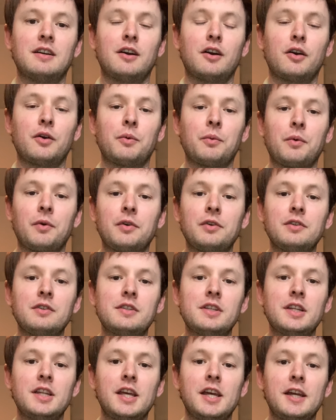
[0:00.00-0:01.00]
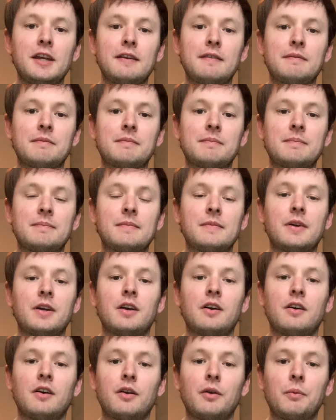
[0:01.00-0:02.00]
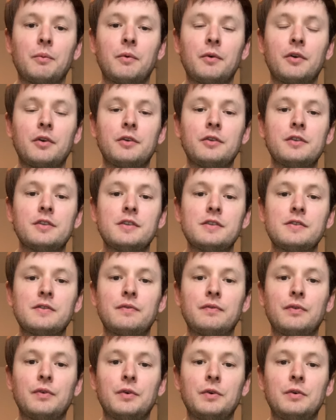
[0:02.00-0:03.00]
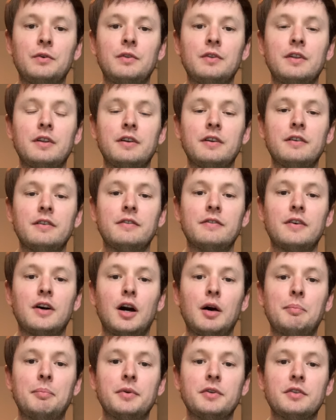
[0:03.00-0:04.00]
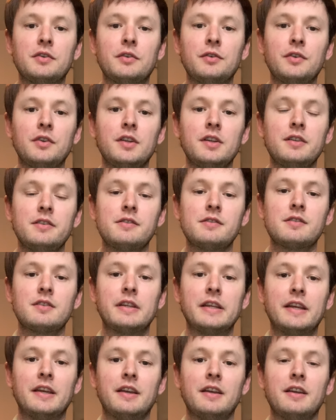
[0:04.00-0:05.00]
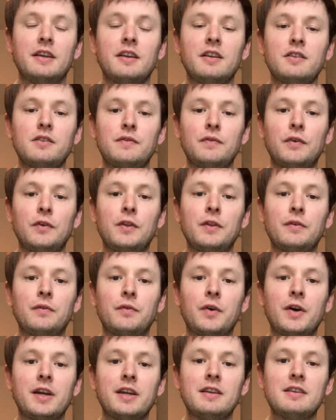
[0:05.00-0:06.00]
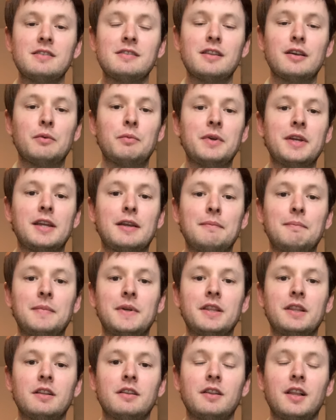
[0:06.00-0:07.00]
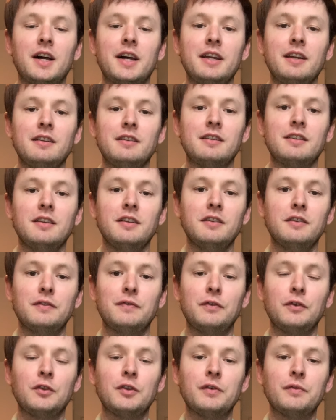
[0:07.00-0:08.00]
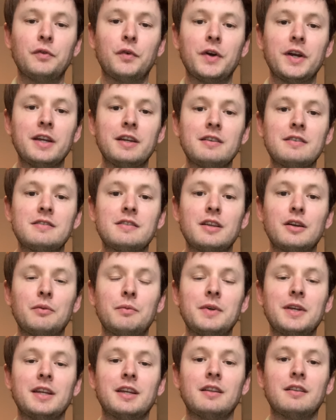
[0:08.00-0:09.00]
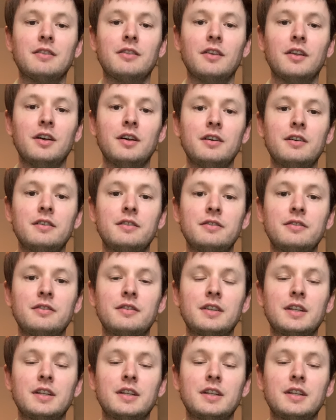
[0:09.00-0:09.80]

our world today, our world is full of opportunities. It's full of ways that we can be the light. It's full of ways that we can love.